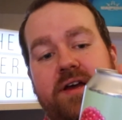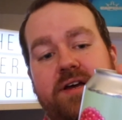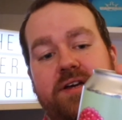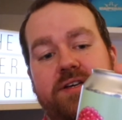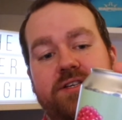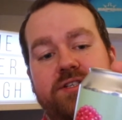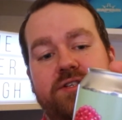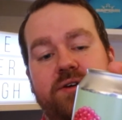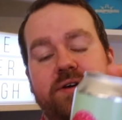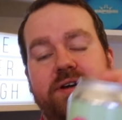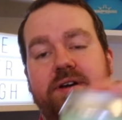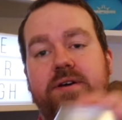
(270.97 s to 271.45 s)

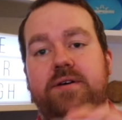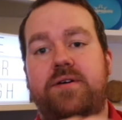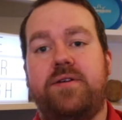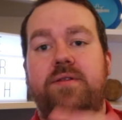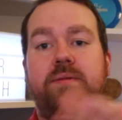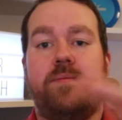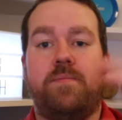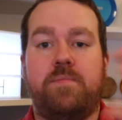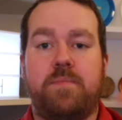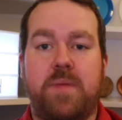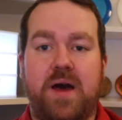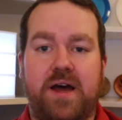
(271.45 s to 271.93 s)
So you're
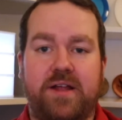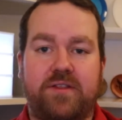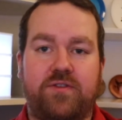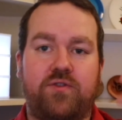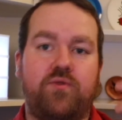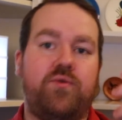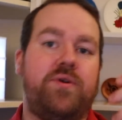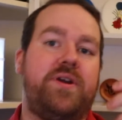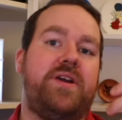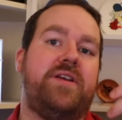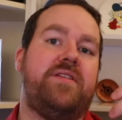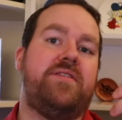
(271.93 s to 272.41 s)
not
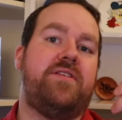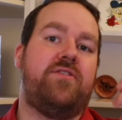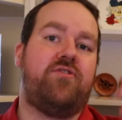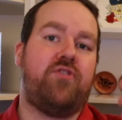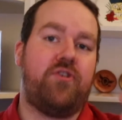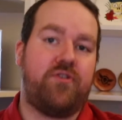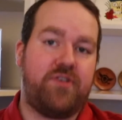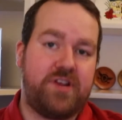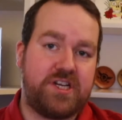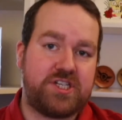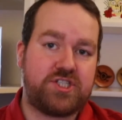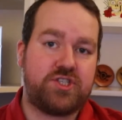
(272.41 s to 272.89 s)
doing it the
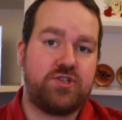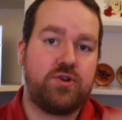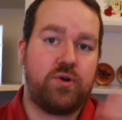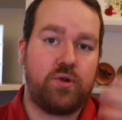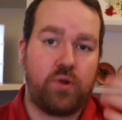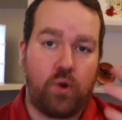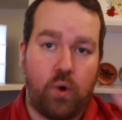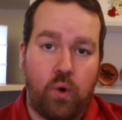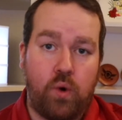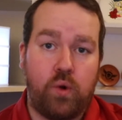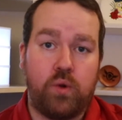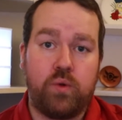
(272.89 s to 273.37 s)

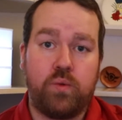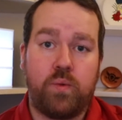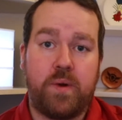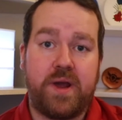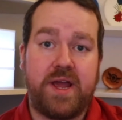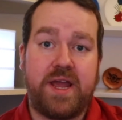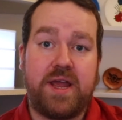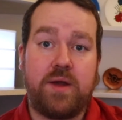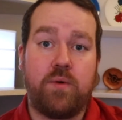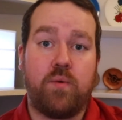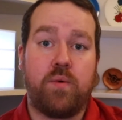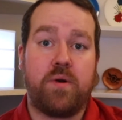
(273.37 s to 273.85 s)
traditional old
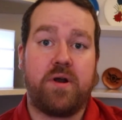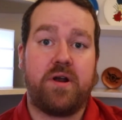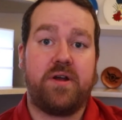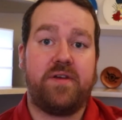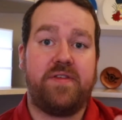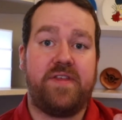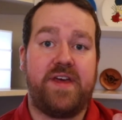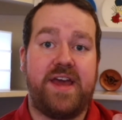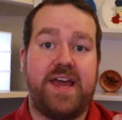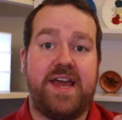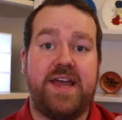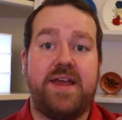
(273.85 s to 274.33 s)
way, where
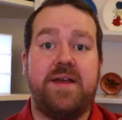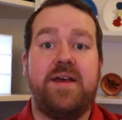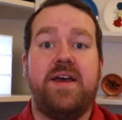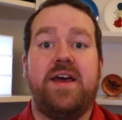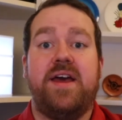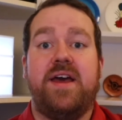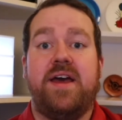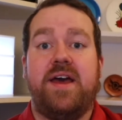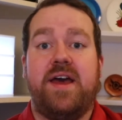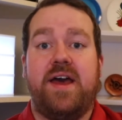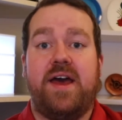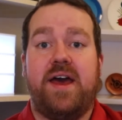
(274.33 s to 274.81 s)
they
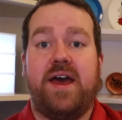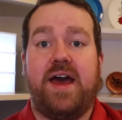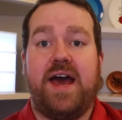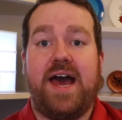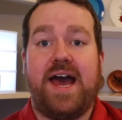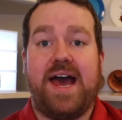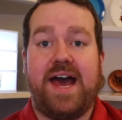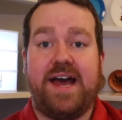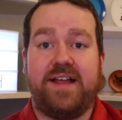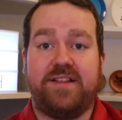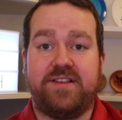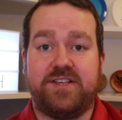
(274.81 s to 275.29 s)

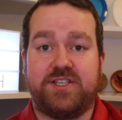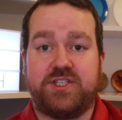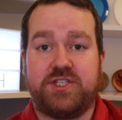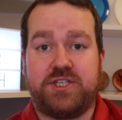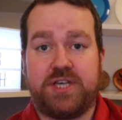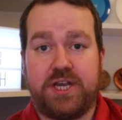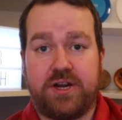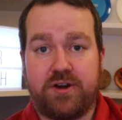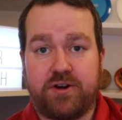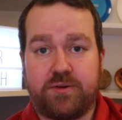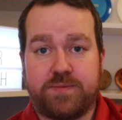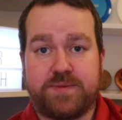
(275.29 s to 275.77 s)
had the
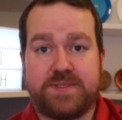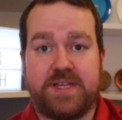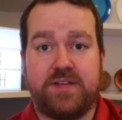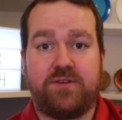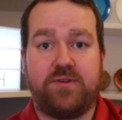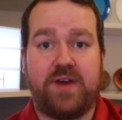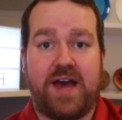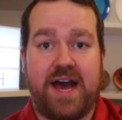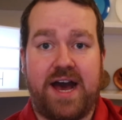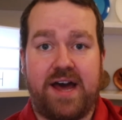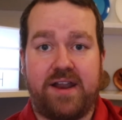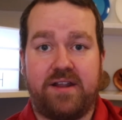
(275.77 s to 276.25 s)
syrups that
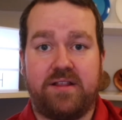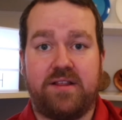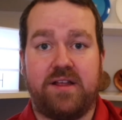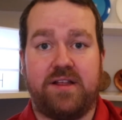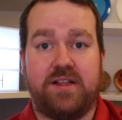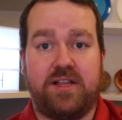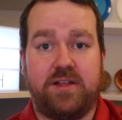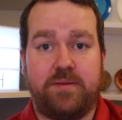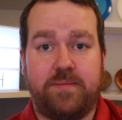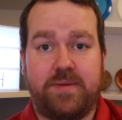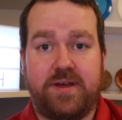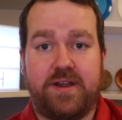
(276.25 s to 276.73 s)
you added a
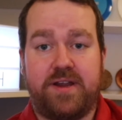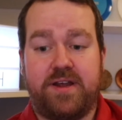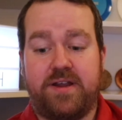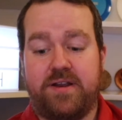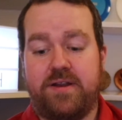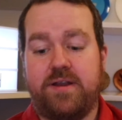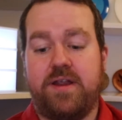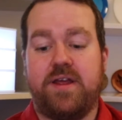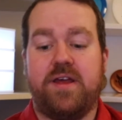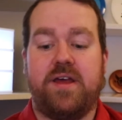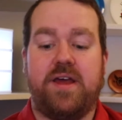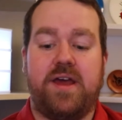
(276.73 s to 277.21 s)
little bit
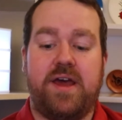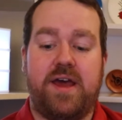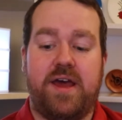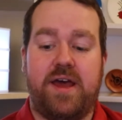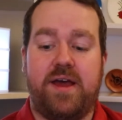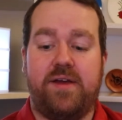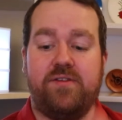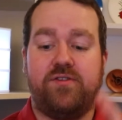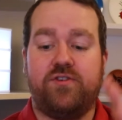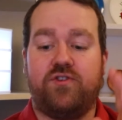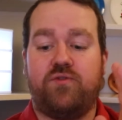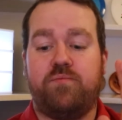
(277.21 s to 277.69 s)
in,
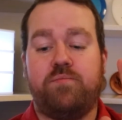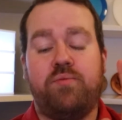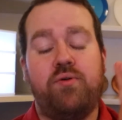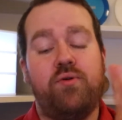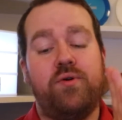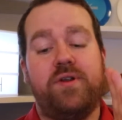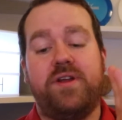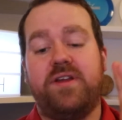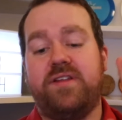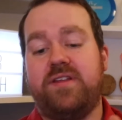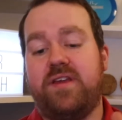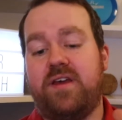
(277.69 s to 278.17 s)
just
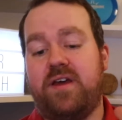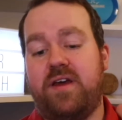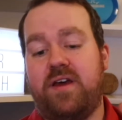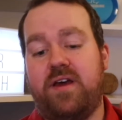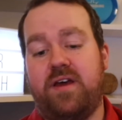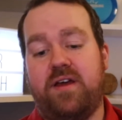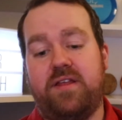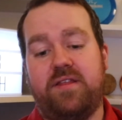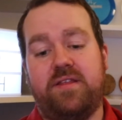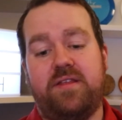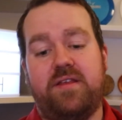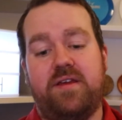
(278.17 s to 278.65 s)
putting
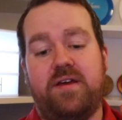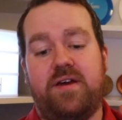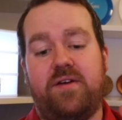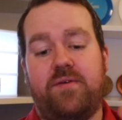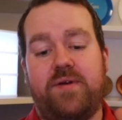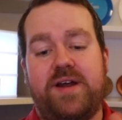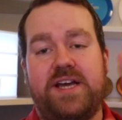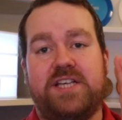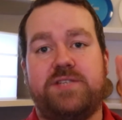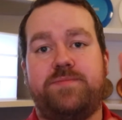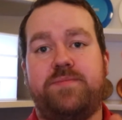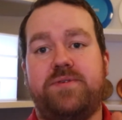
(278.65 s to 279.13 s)
the
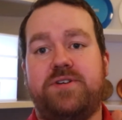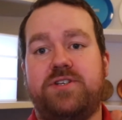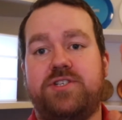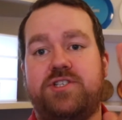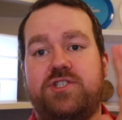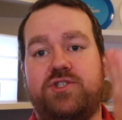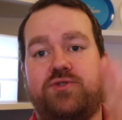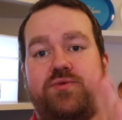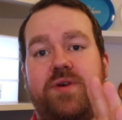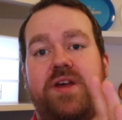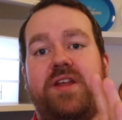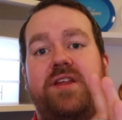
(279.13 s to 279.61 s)
raspberries
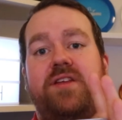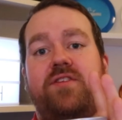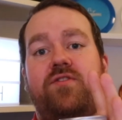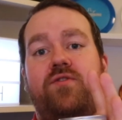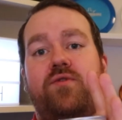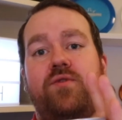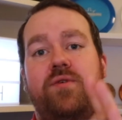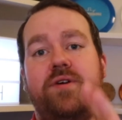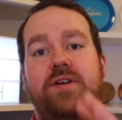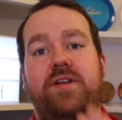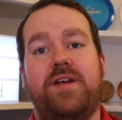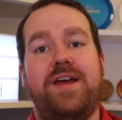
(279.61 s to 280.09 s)
straight
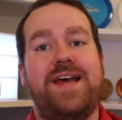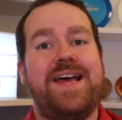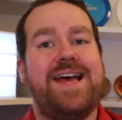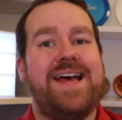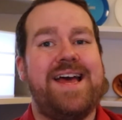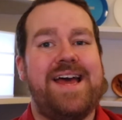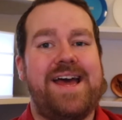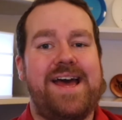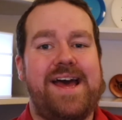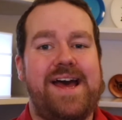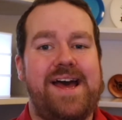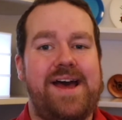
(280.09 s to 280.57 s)
into it.
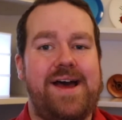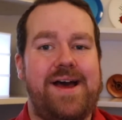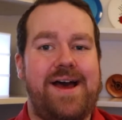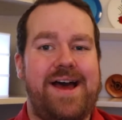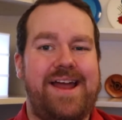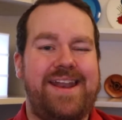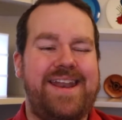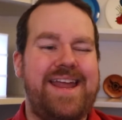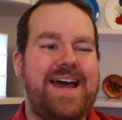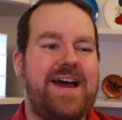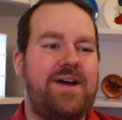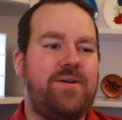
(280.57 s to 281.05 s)

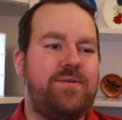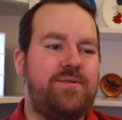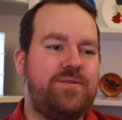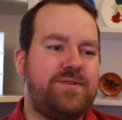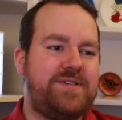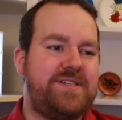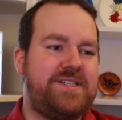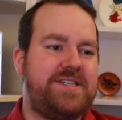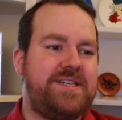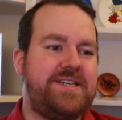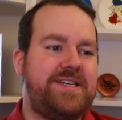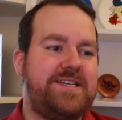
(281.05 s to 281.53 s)
And now you
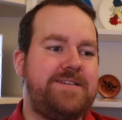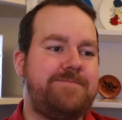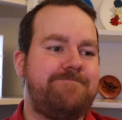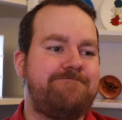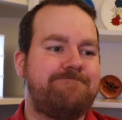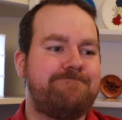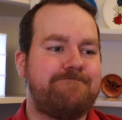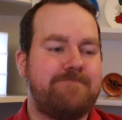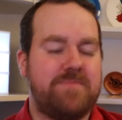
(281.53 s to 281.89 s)
see